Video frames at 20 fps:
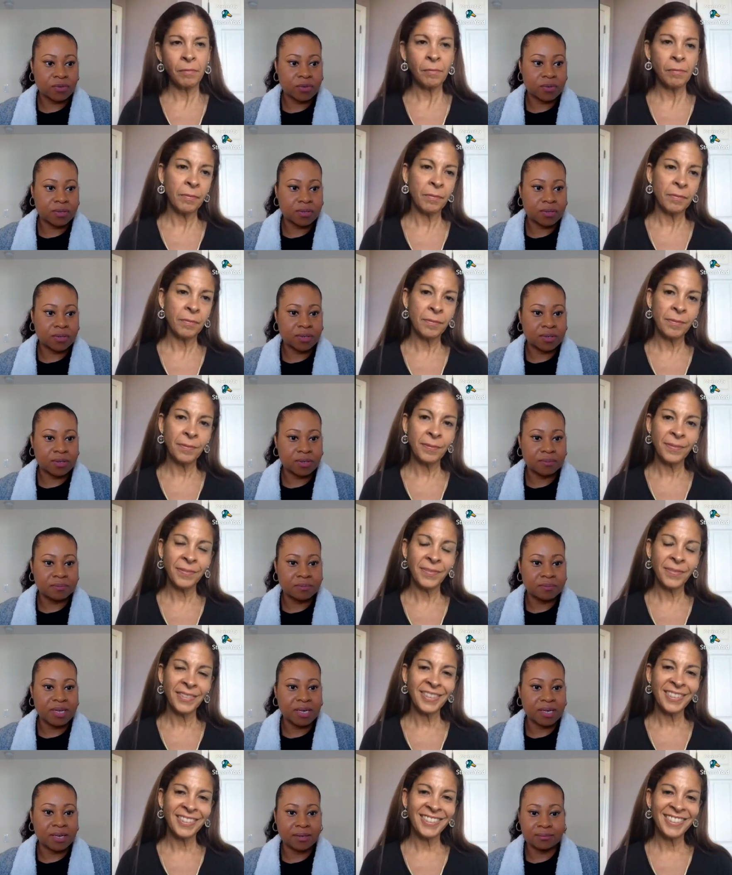
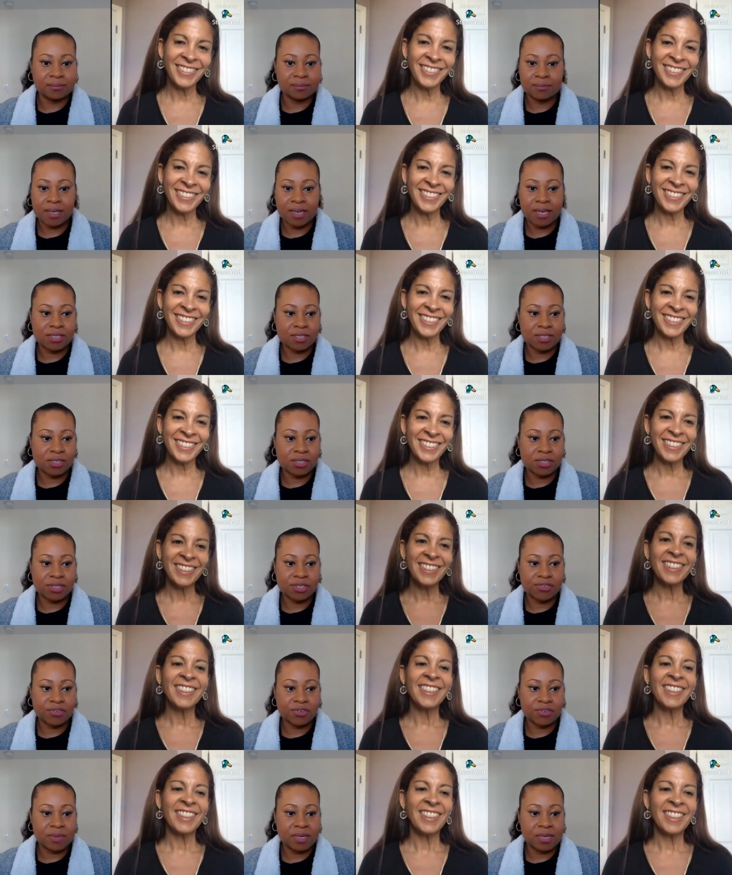Speaker 1: for meeting. I just
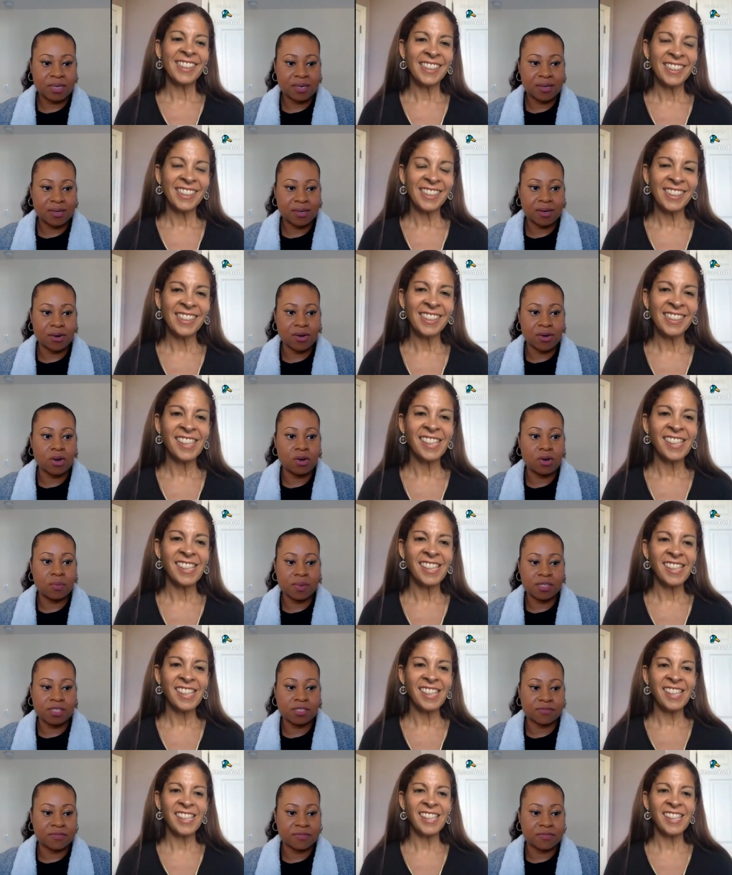searched for meeting and a
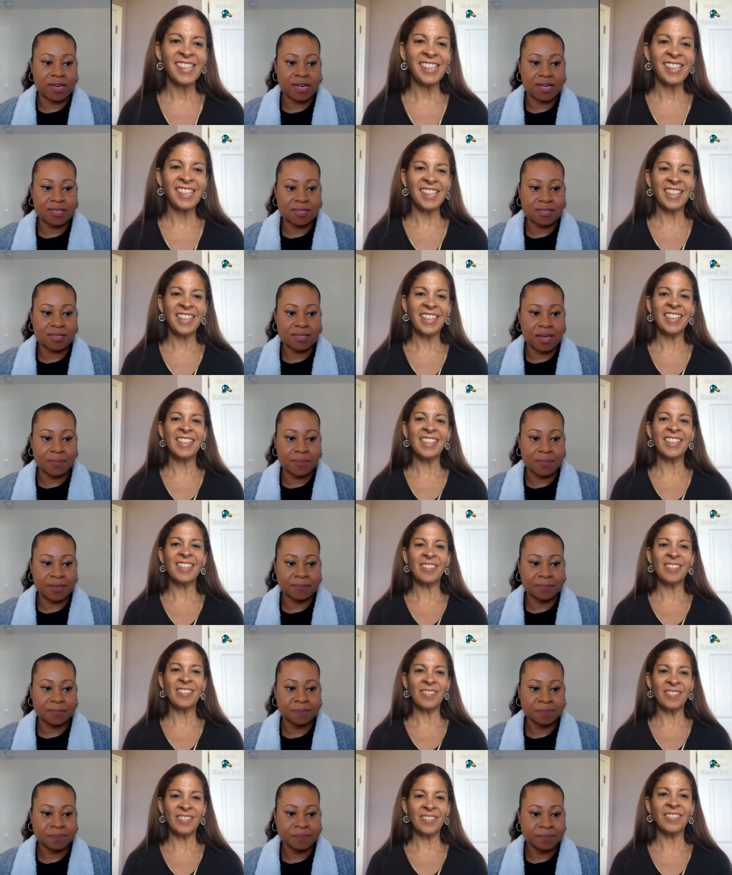whole bunch of classes came
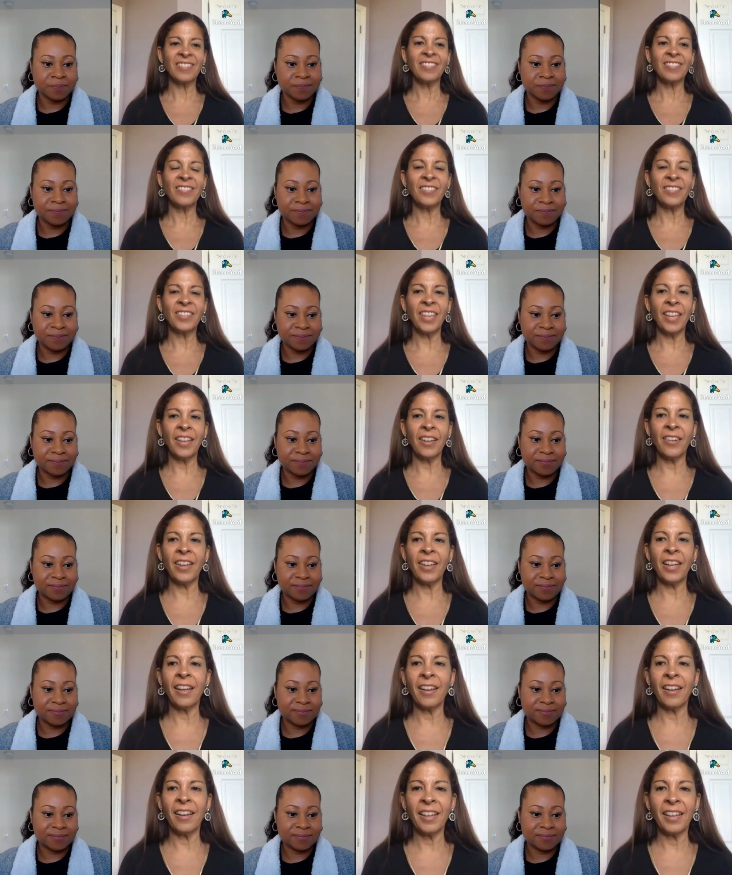in.
Speaker 2: Very
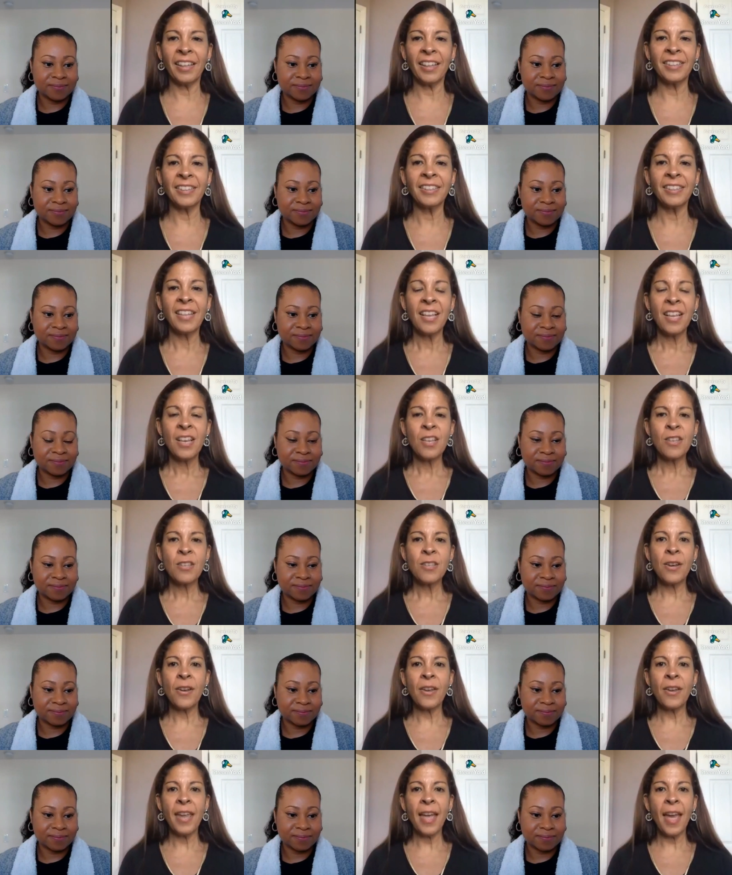good.
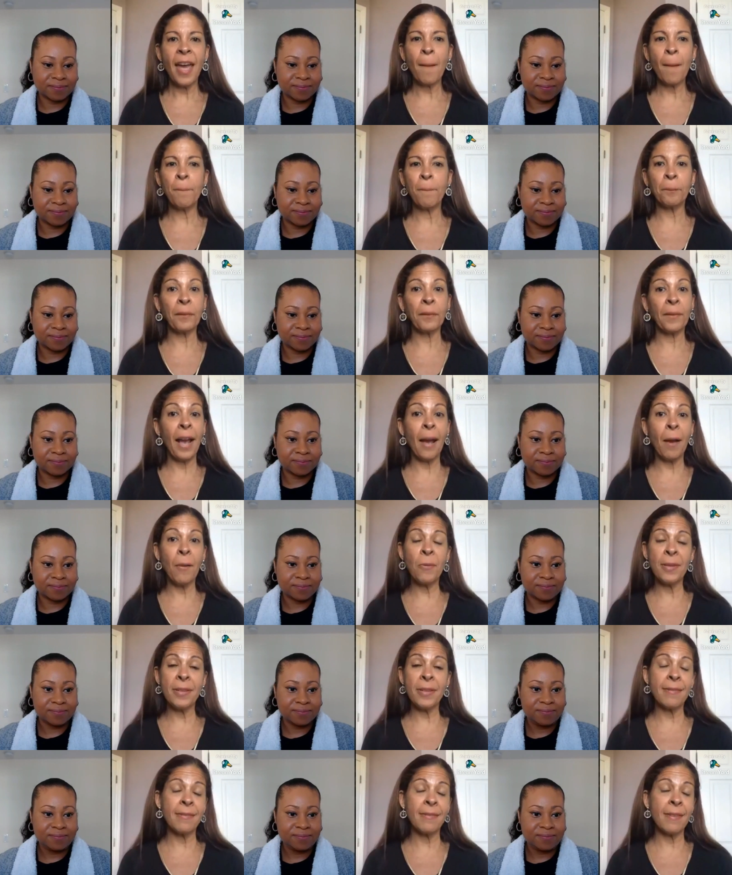So yeah, I
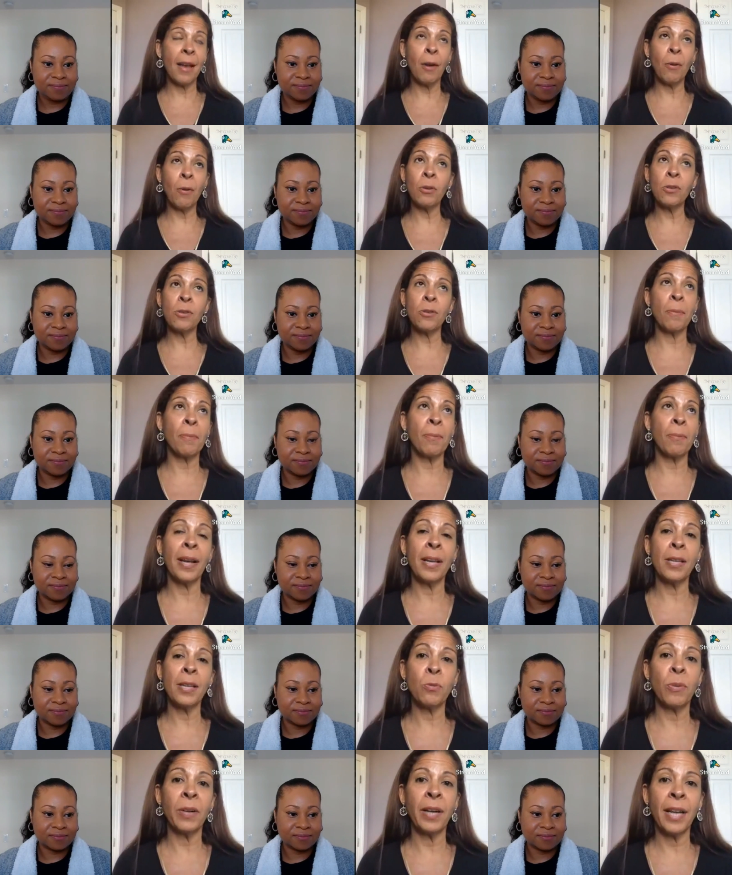was
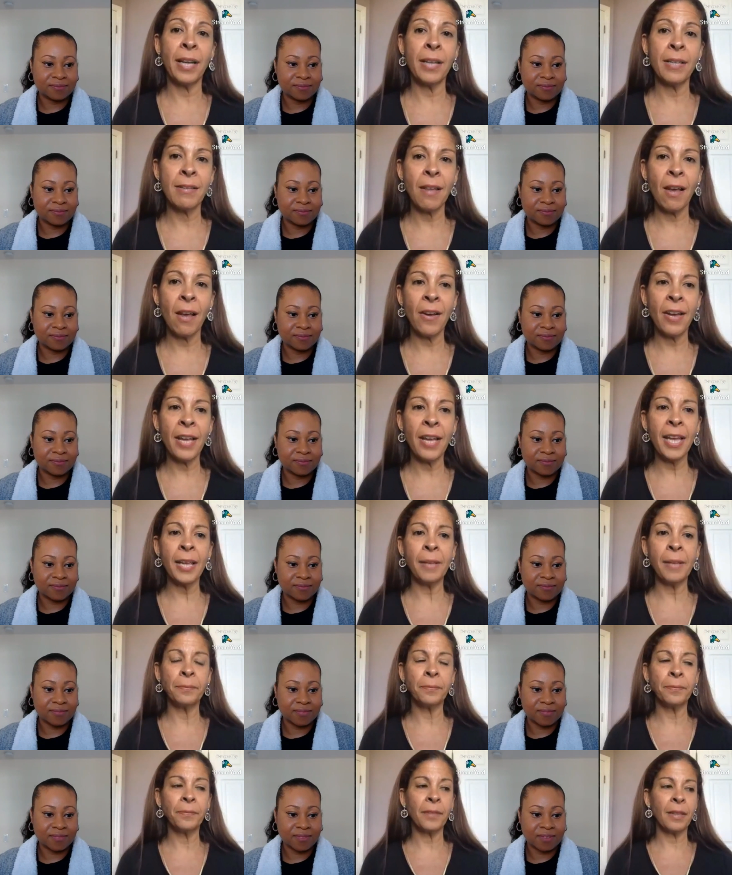surprised when I saw
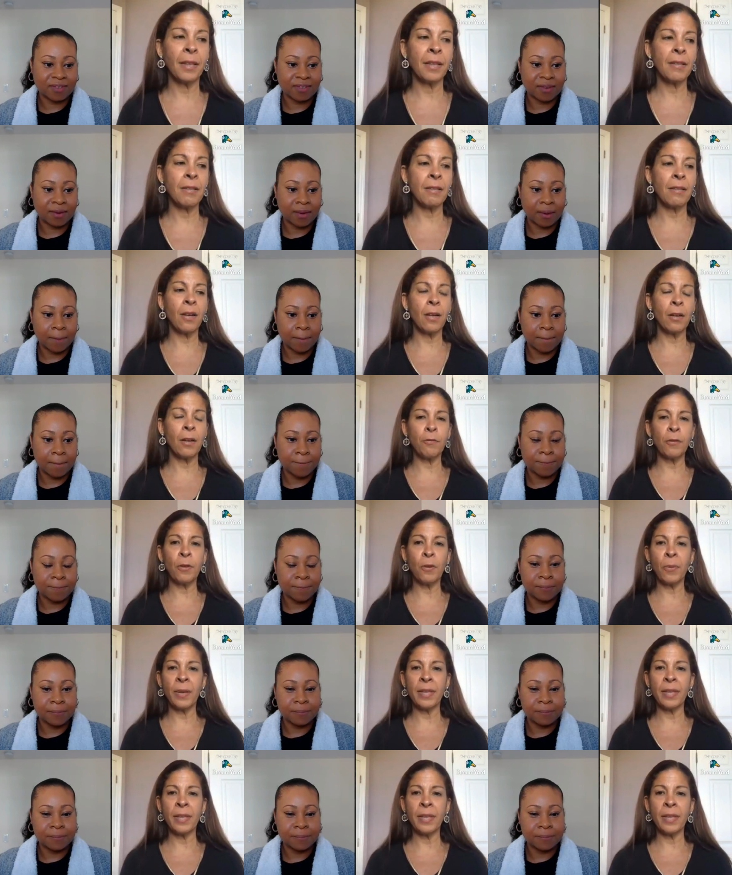it. I saw it a few